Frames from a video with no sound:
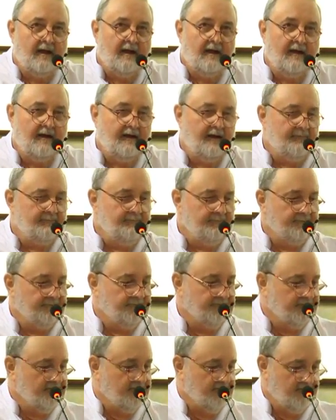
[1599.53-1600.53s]

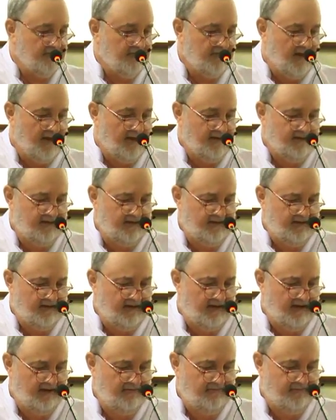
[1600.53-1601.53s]
I think
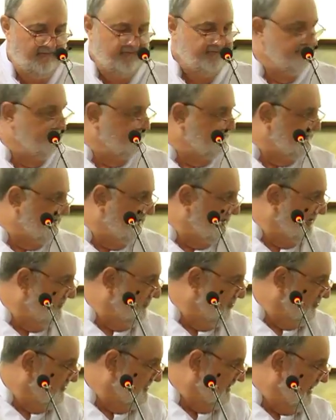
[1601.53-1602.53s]
I've taken
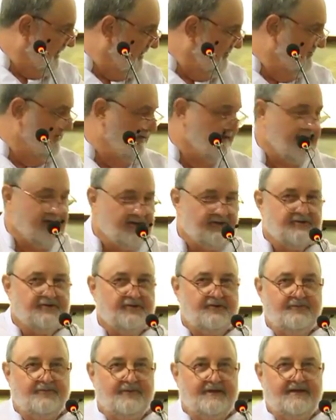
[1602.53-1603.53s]
more time than I
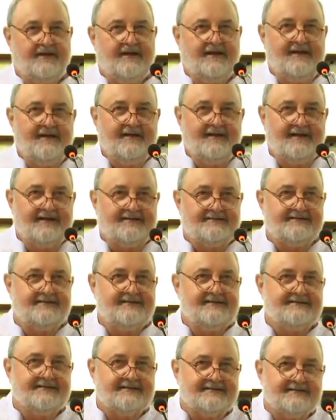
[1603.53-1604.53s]
should be.
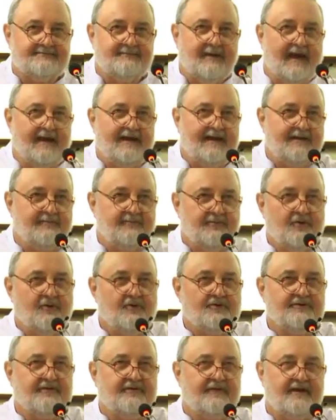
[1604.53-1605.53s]
Aziz is smiling
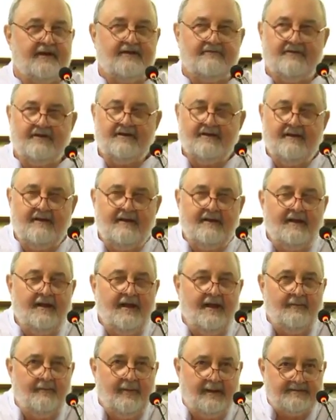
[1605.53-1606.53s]
broader than ever.
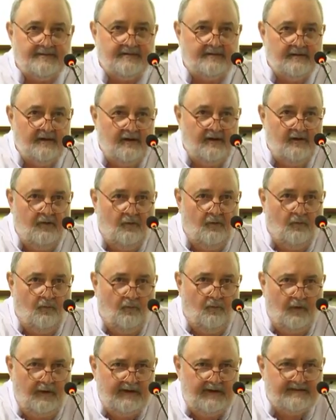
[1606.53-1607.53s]
But
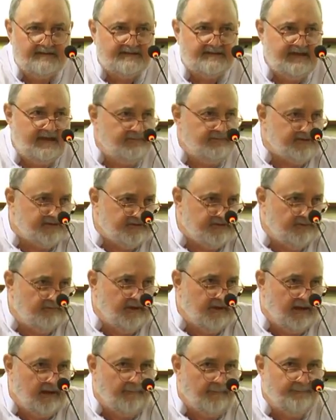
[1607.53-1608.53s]
what it seems to
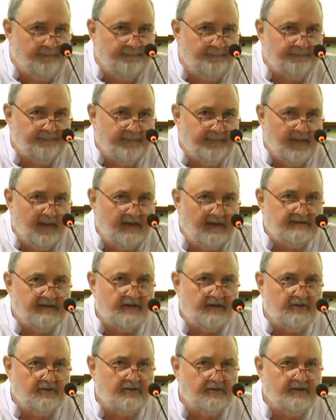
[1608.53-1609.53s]
me is a
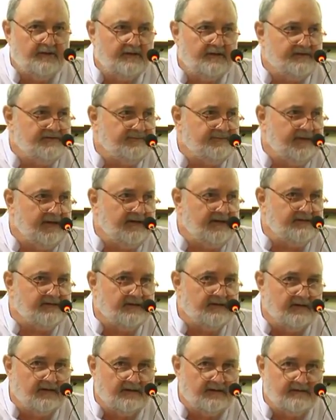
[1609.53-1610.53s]
corner is being
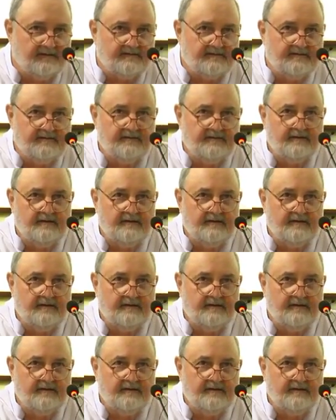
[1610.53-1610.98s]
turned.